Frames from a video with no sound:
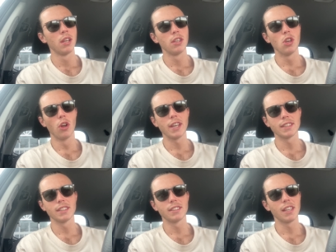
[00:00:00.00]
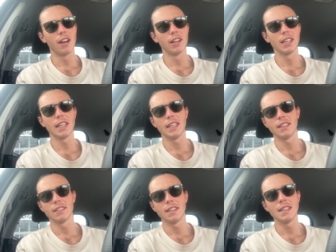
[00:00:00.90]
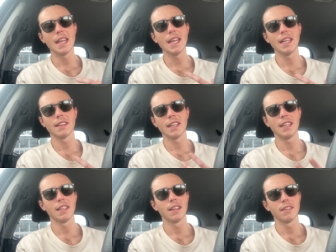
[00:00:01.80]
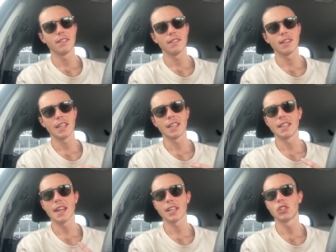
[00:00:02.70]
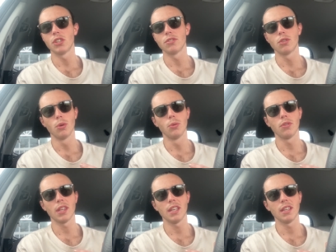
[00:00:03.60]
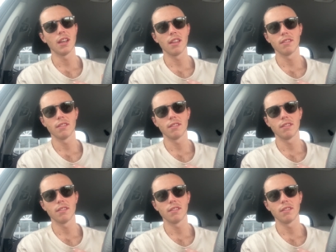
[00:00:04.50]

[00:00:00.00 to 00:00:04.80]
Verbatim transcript: not necessarily need the the connection to the